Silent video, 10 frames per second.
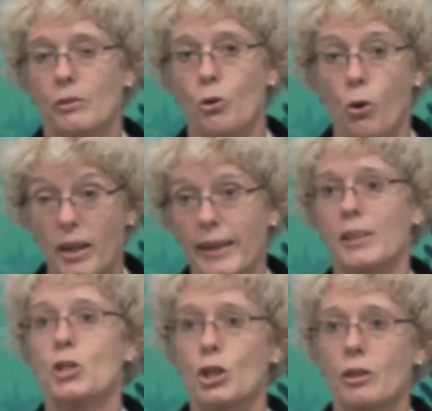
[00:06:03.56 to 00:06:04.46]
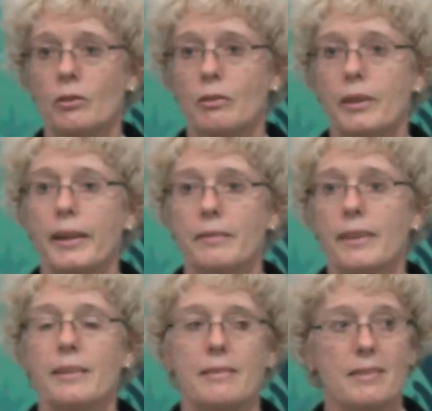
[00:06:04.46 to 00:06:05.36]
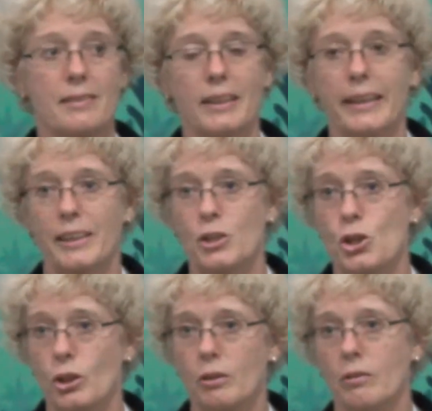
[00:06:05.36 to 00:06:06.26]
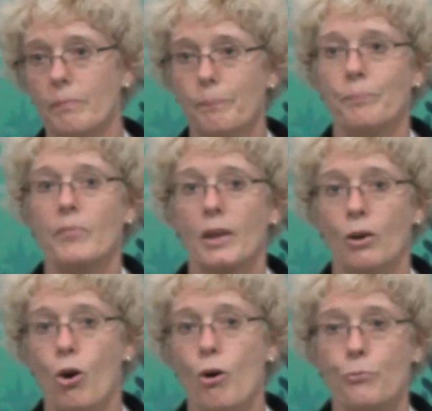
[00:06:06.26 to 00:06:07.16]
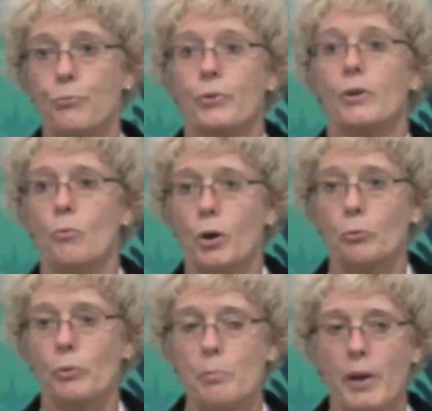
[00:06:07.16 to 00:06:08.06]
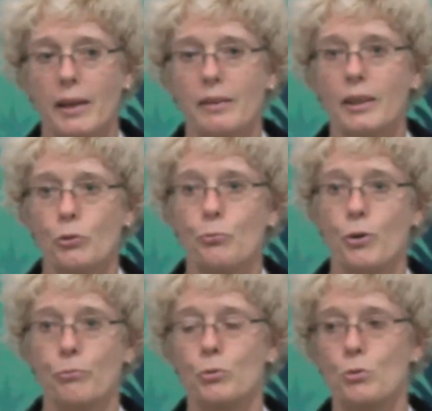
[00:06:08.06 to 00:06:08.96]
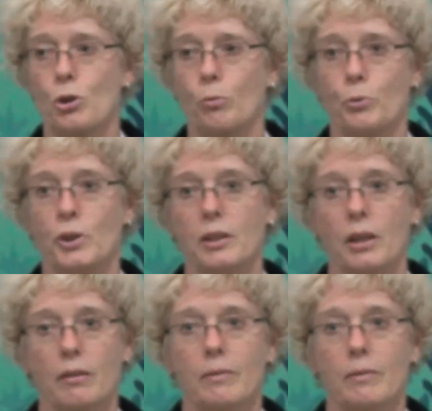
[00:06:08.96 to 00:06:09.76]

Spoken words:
collection and then selection of what we may need for future breeding.